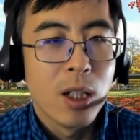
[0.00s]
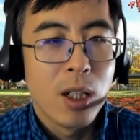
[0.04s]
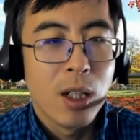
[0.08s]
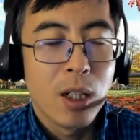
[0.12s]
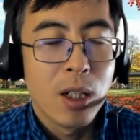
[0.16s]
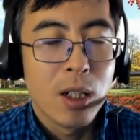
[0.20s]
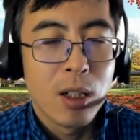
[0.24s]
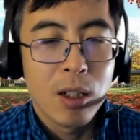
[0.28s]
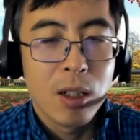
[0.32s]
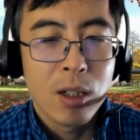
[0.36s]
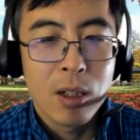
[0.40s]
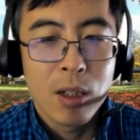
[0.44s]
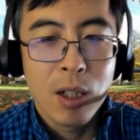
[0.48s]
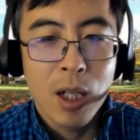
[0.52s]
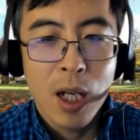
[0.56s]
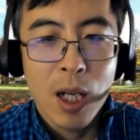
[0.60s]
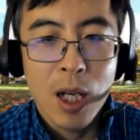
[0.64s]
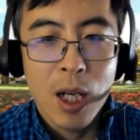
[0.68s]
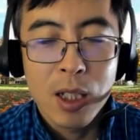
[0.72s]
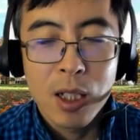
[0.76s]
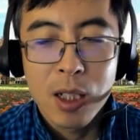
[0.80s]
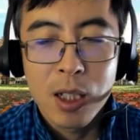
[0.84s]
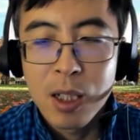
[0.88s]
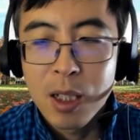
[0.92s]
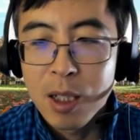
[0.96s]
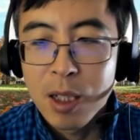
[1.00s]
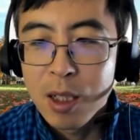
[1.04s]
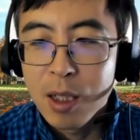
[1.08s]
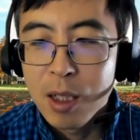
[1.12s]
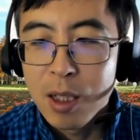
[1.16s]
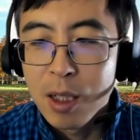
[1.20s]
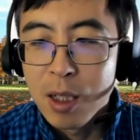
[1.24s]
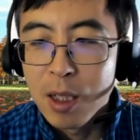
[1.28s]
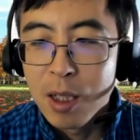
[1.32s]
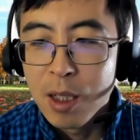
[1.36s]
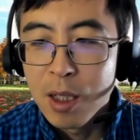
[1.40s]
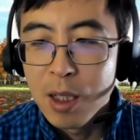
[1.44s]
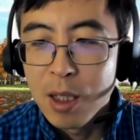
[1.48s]
or any
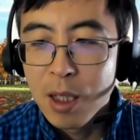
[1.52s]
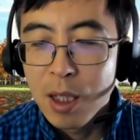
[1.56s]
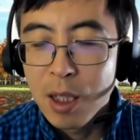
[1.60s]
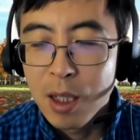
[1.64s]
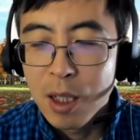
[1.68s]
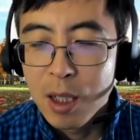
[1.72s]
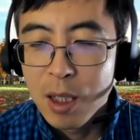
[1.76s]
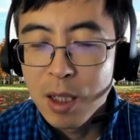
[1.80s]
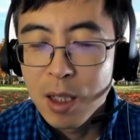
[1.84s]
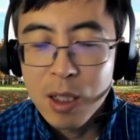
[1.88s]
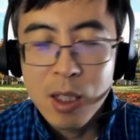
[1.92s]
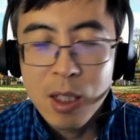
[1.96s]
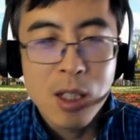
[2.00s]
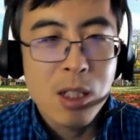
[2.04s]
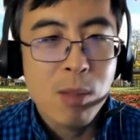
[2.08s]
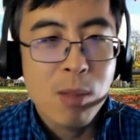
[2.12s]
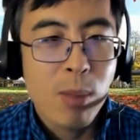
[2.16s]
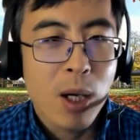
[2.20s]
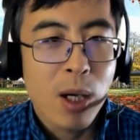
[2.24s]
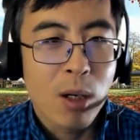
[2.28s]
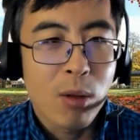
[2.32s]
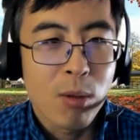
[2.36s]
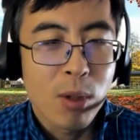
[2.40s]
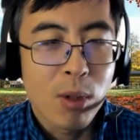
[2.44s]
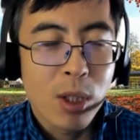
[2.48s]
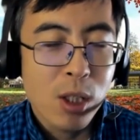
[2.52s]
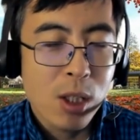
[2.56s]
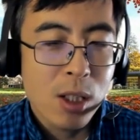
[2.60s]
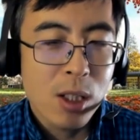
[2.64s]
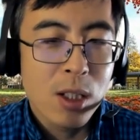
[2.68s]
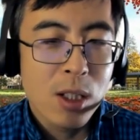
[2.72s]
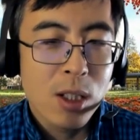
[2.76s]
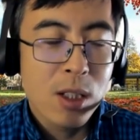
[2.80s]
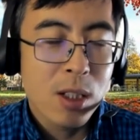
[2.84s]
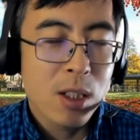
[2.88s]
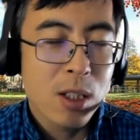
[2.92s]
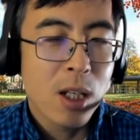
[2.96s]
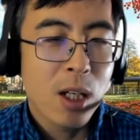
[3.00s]

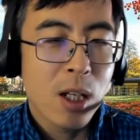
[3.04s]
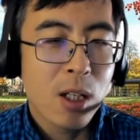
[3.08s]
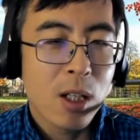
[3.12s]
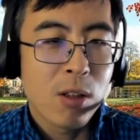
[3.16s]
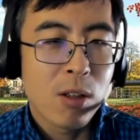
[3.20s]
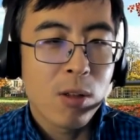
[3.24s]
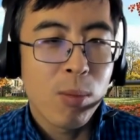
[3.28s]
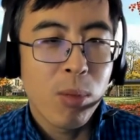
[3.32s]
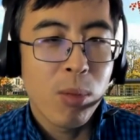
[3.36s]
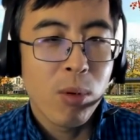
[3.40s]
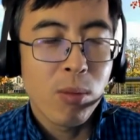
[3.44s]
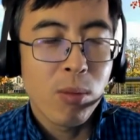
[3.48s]
inspirations that you